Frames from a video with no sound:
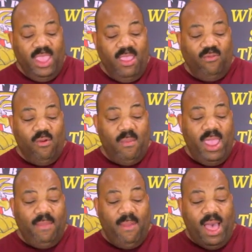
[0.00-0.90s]
These were
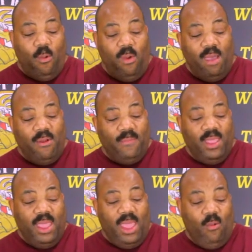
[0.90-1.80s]
made by Weber,
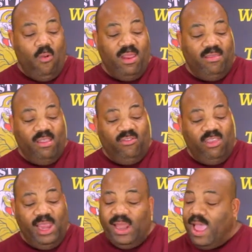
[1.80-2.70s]
and one is a
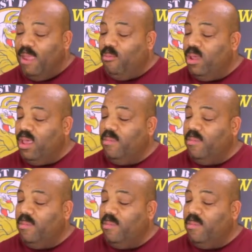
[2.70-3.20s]
chili lime